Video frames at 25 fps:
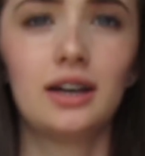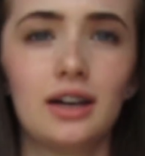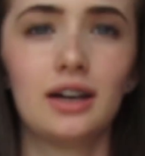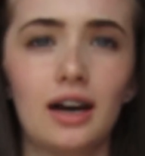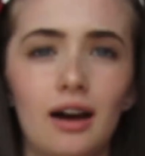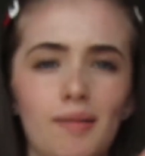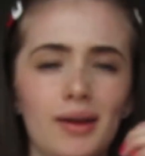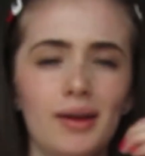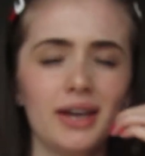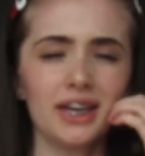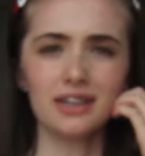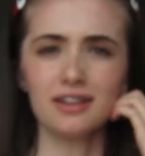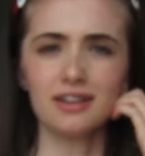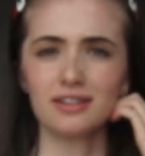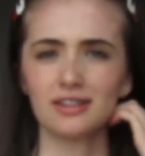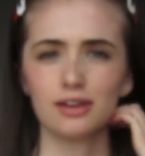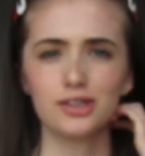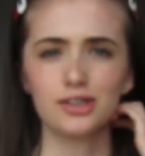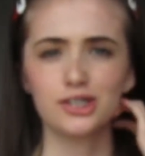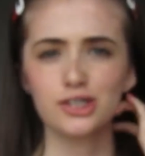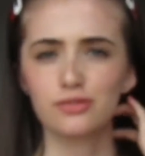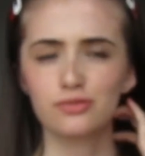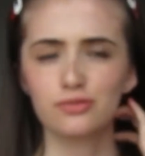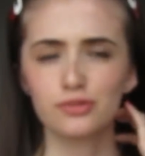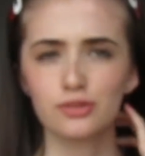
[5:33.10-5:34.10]
I'm making it sound
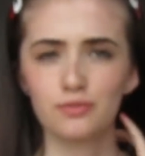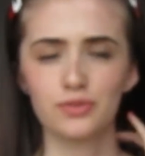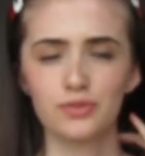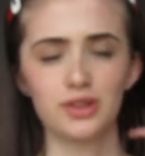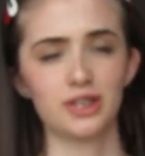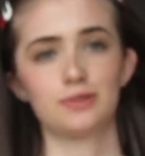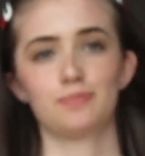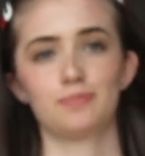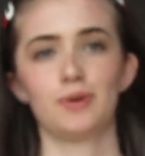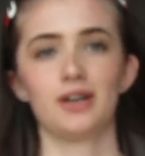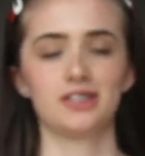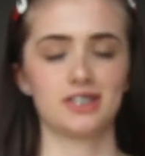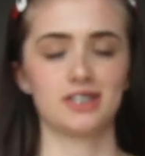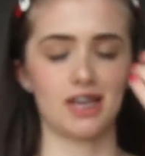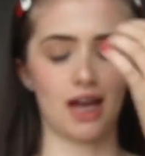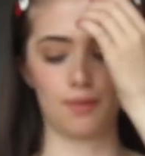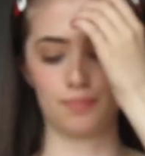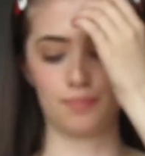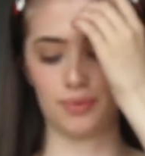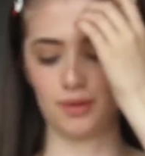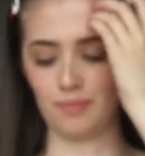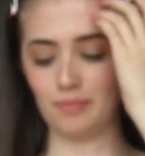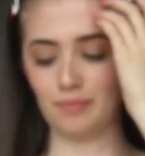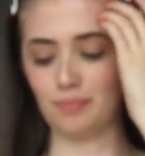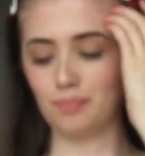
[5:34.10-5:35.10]
as if something's bad to
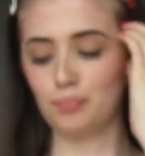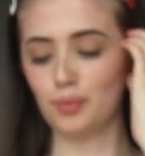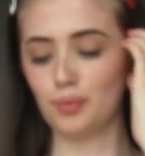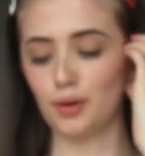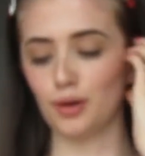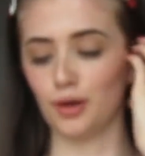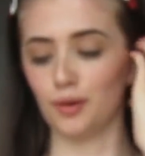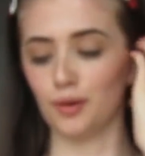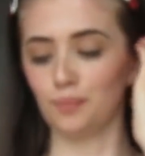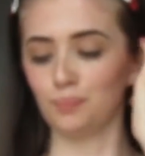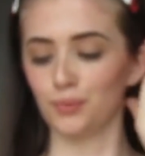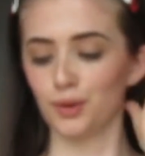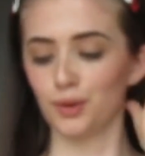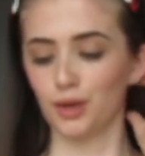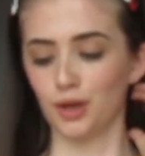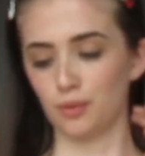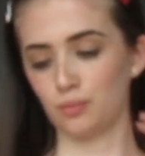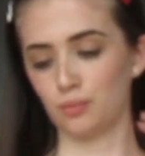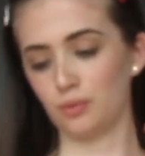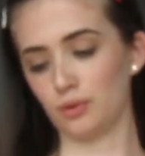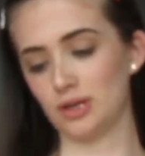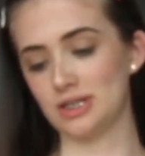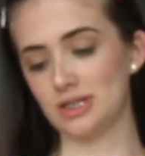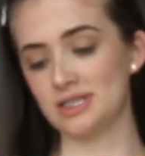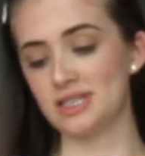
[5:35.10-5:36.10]
happen, but
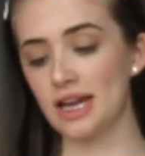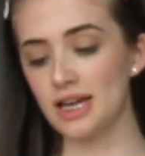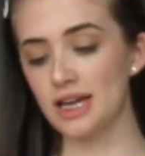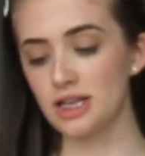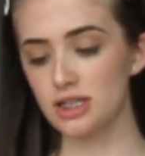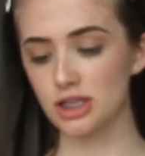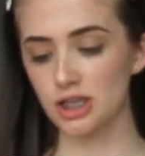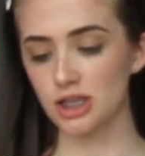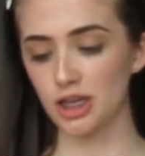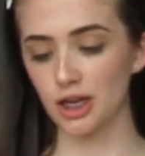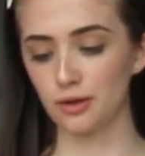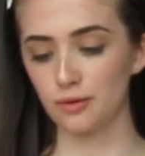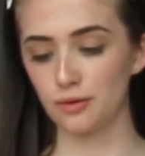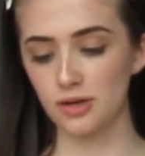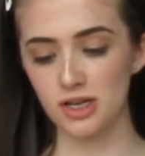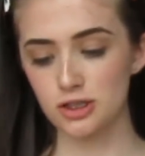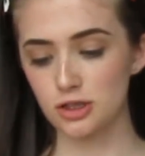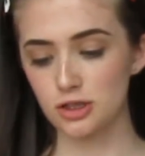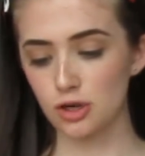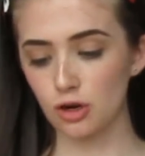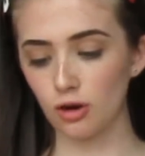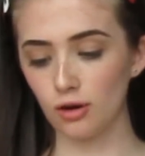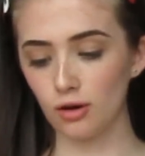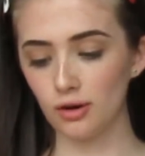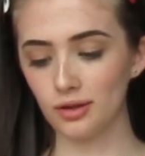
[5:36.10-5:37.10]
we're on day two. It's
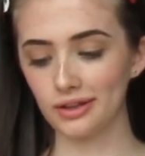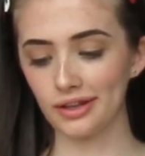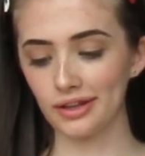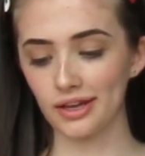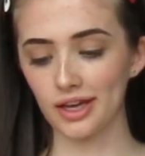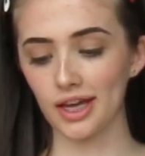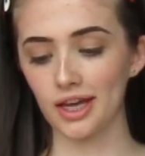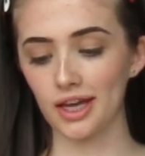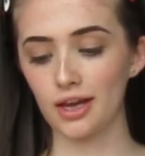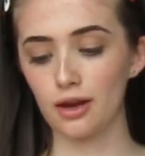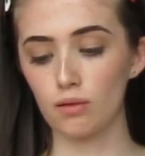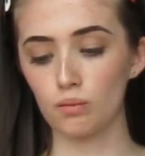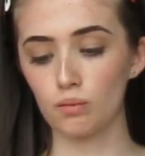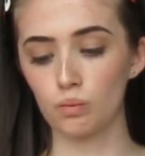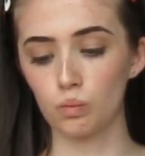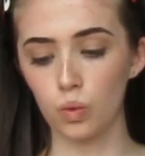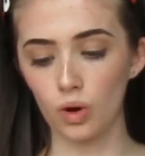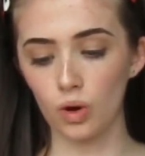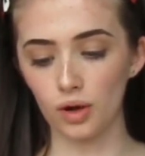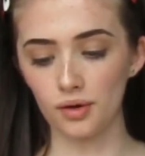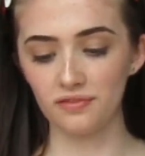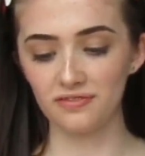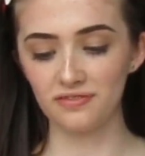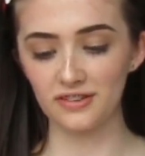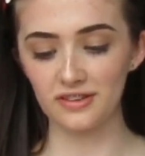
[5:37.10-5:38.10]
currently
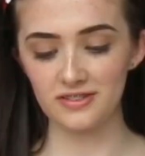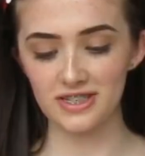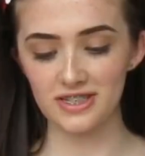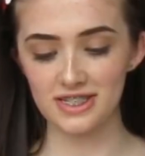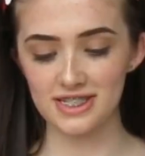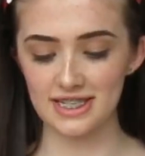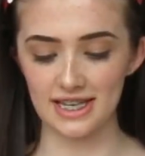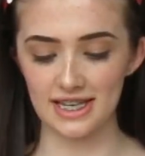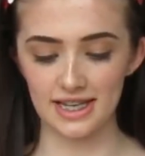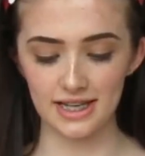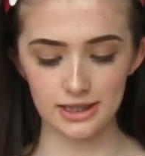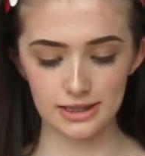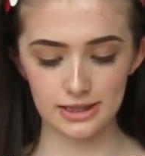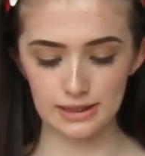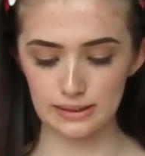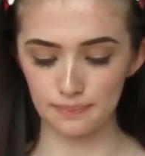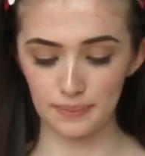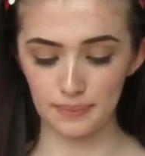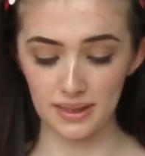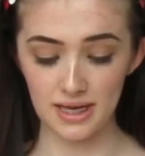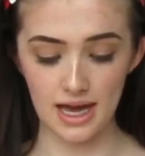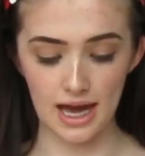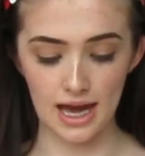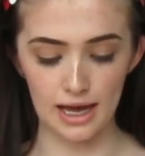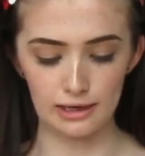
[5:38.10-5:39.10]
1:56
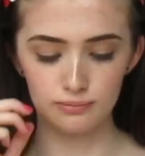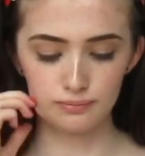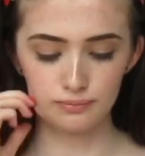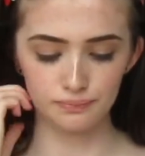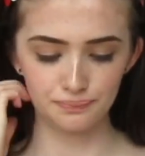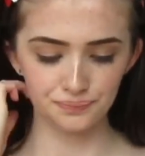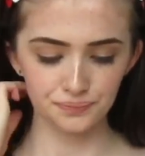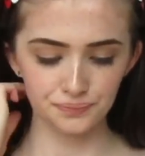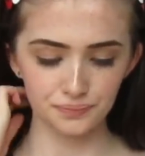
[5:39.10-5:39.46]
p.m.